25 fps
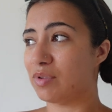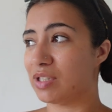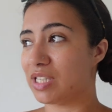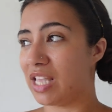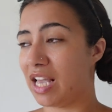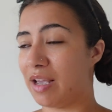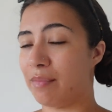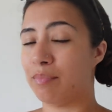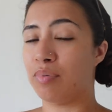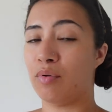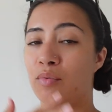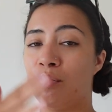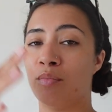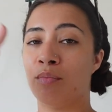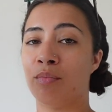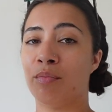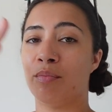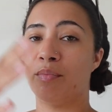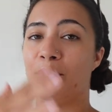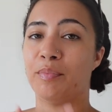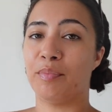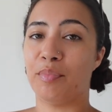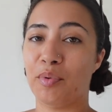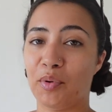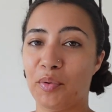was like
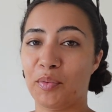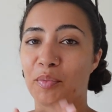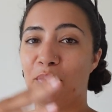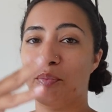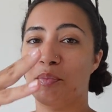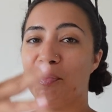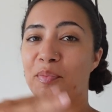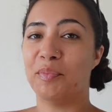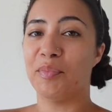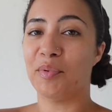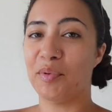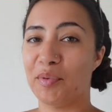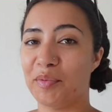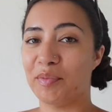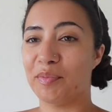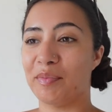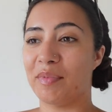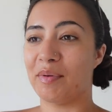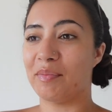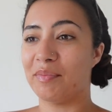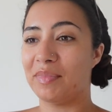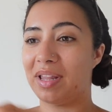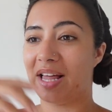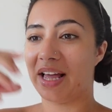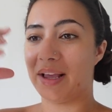boom, boom, boom.
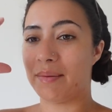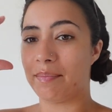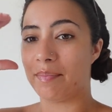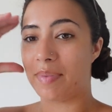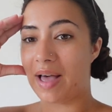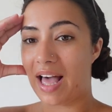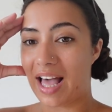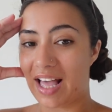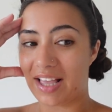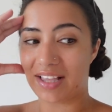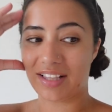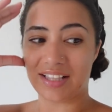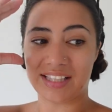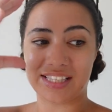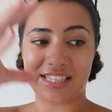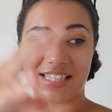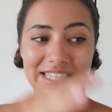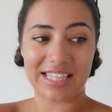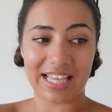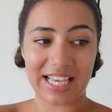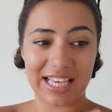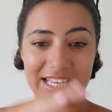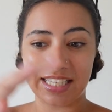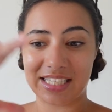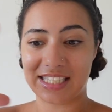I'm like patterns,
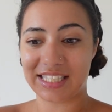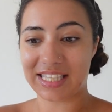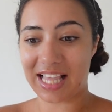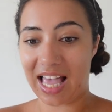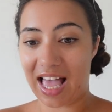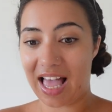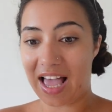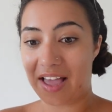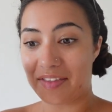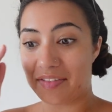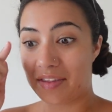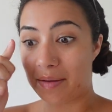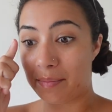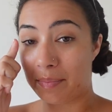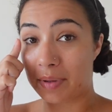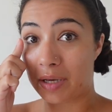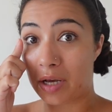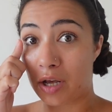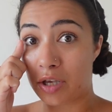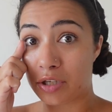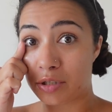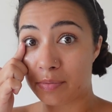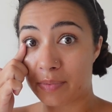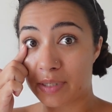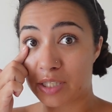this, that. And then
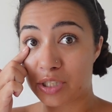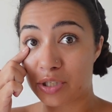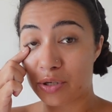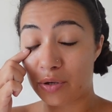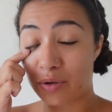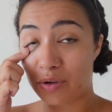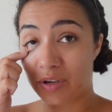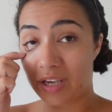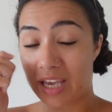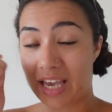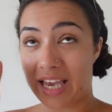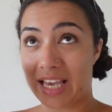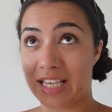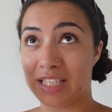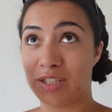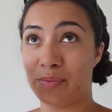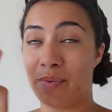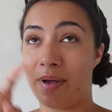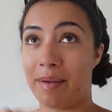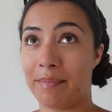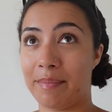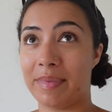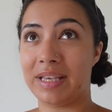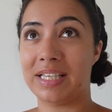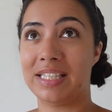because my suitcase
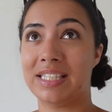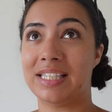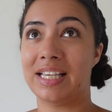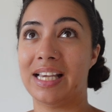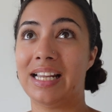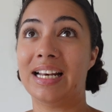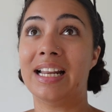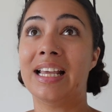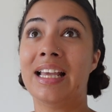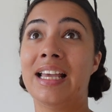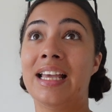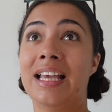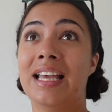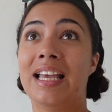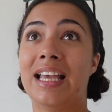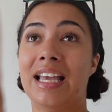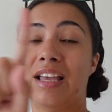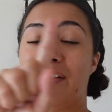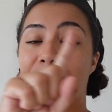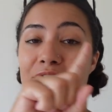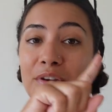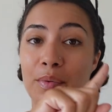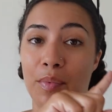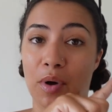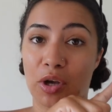went missing,
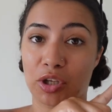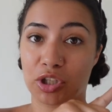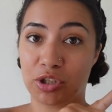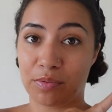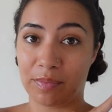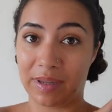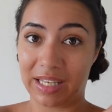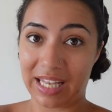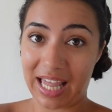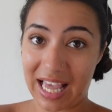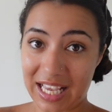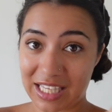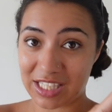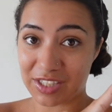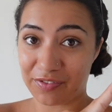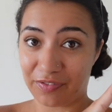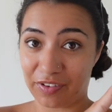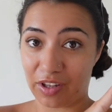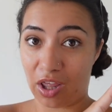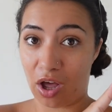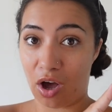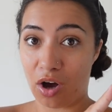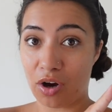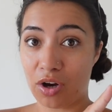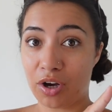if you watch my last
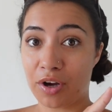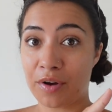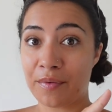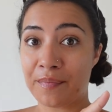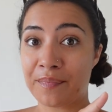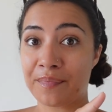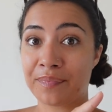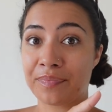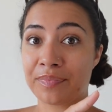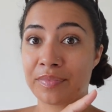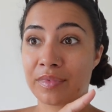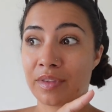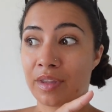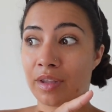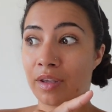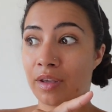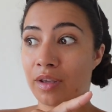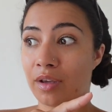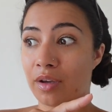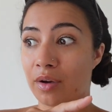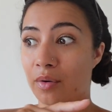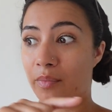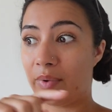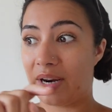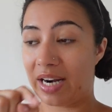vlog,
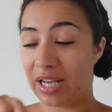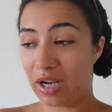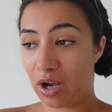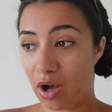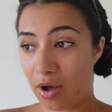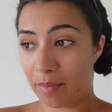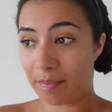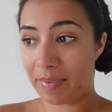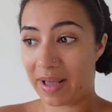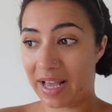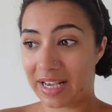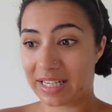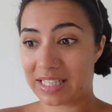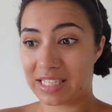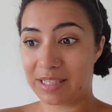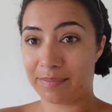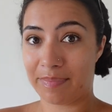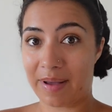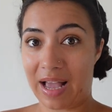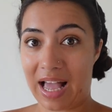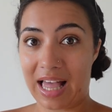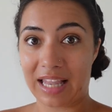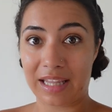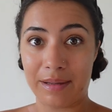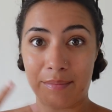when I got back to
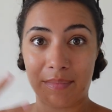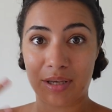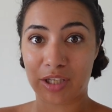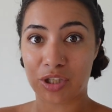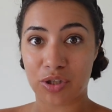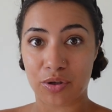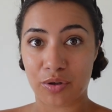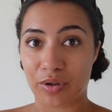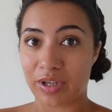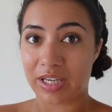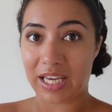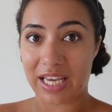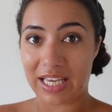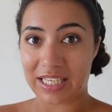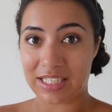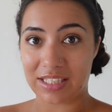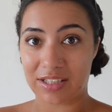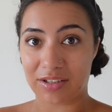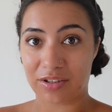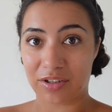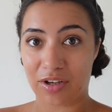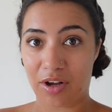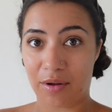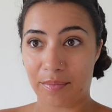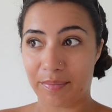Bali, my suitcase
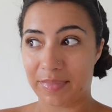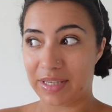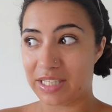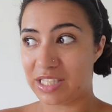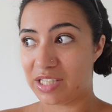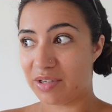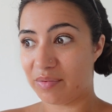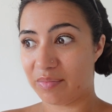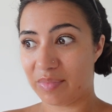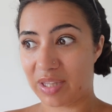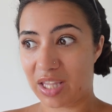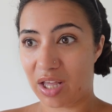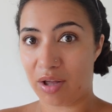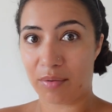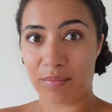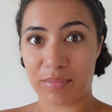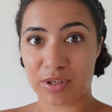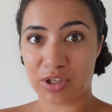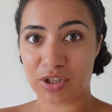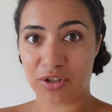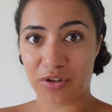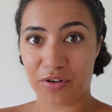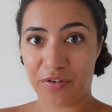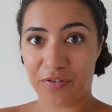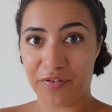had gone missing with all my
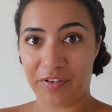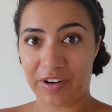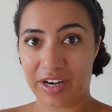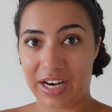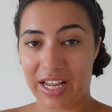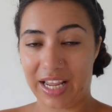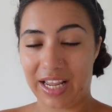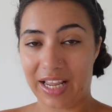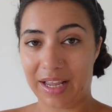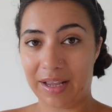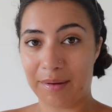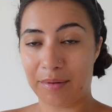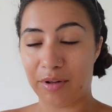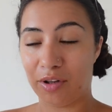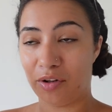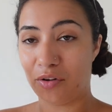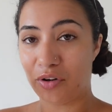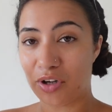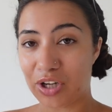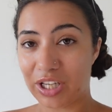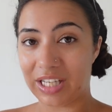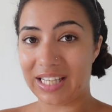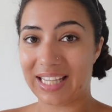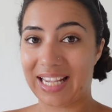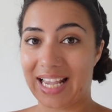stuff in it.
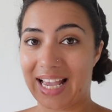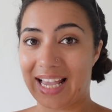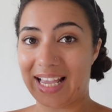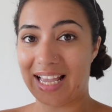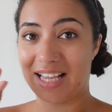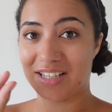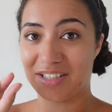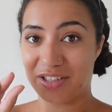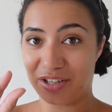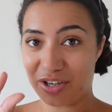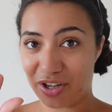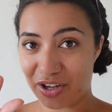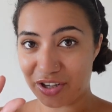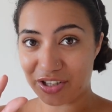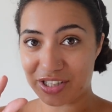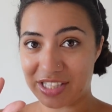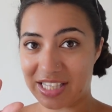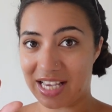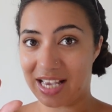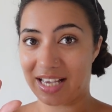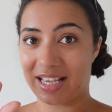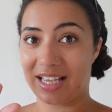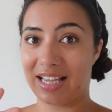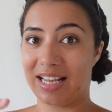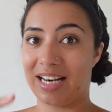Luckily, I had
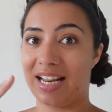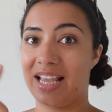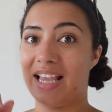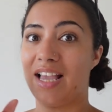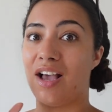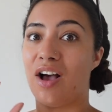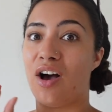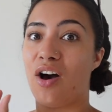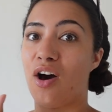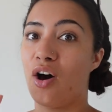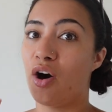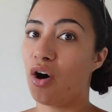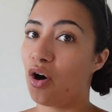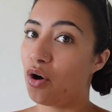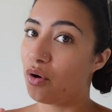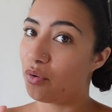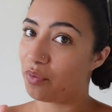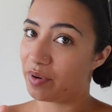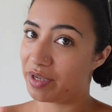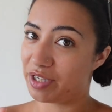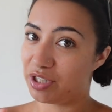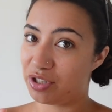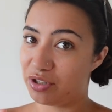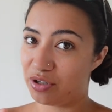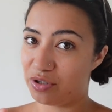AirTag in it,
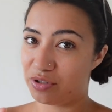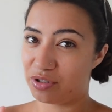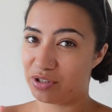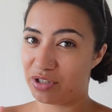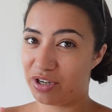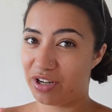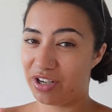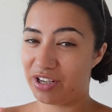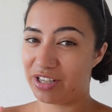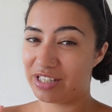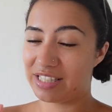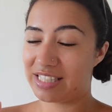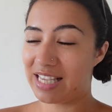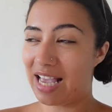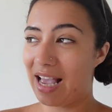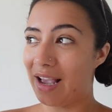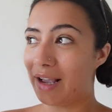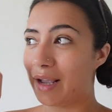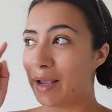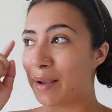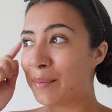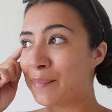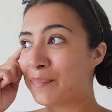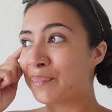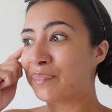always use an
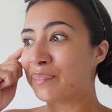tag